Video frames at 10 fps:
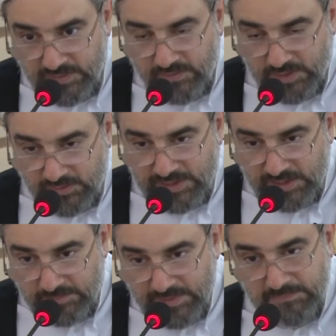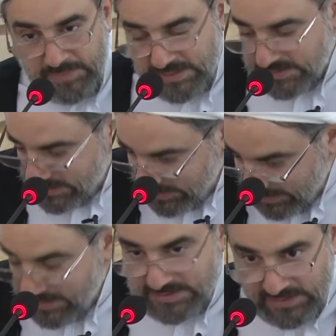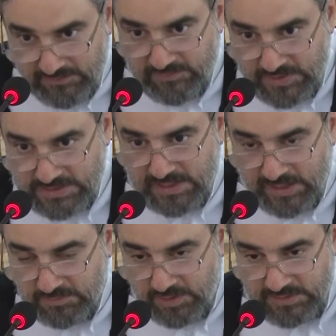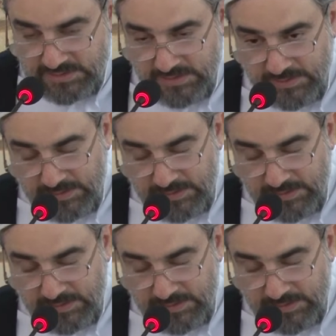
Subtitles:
on a regular basis, at least in the first 9 months,